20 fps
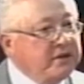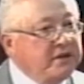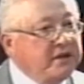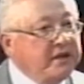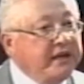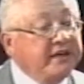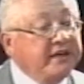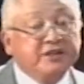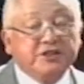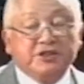
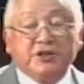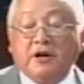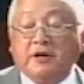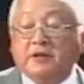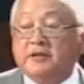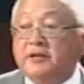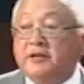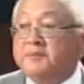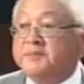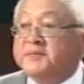In the short
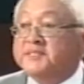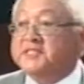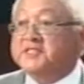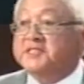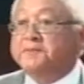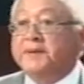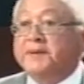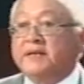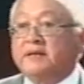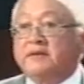term, Mr.
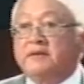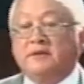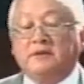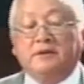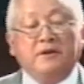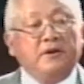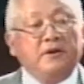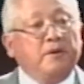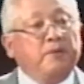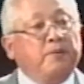Speaker,
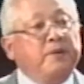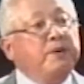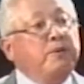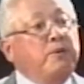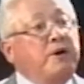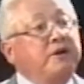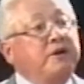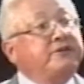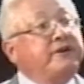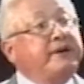we
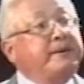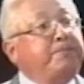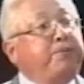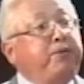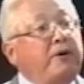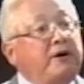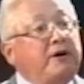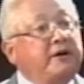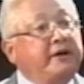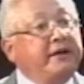want to
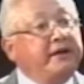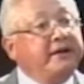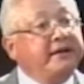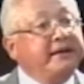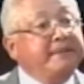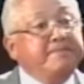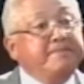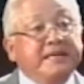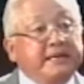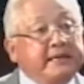employ
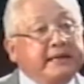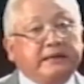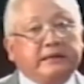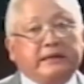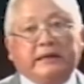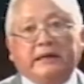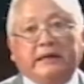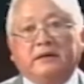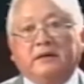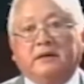
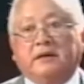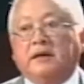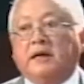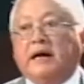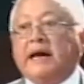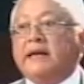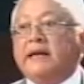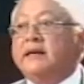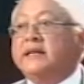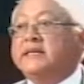immediately
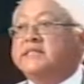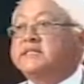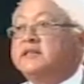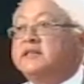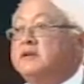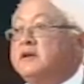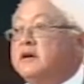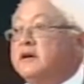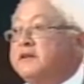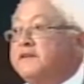at least
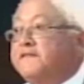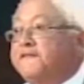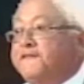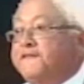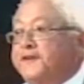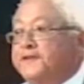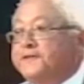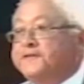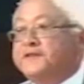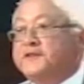another
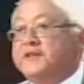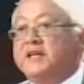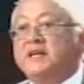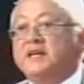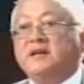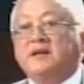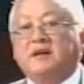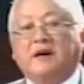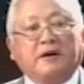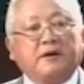
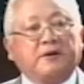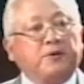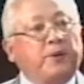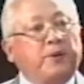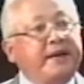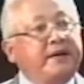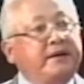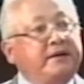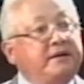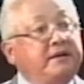15 or
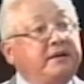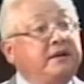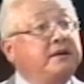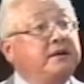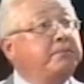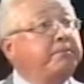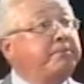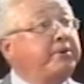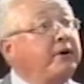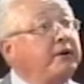20
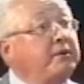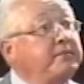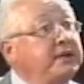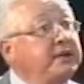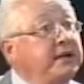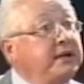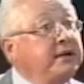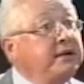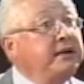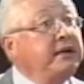
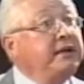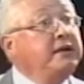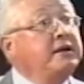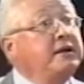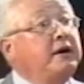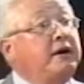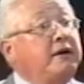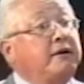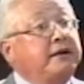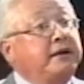permanently
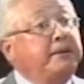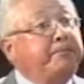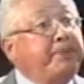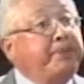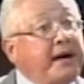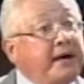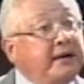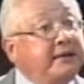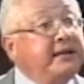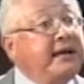or on a
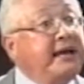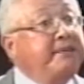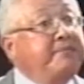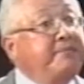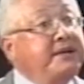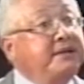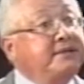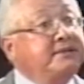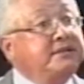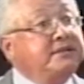part-time
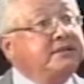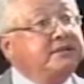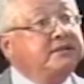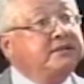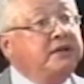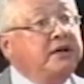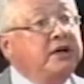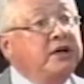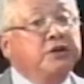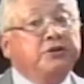basis
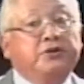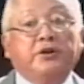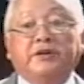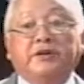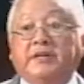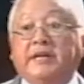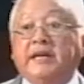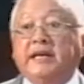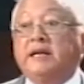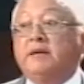to
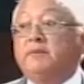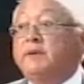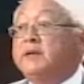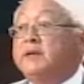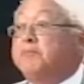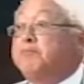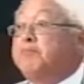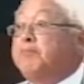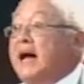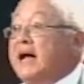deal with the
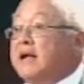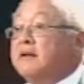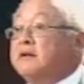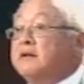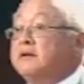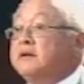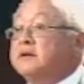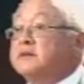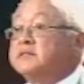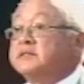
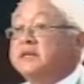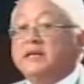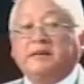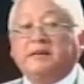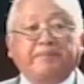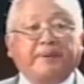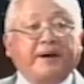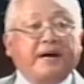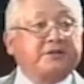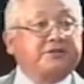backlogs in the
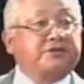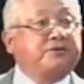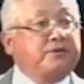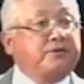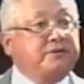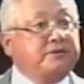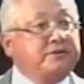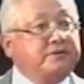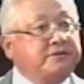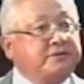parish
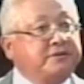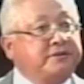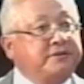courts.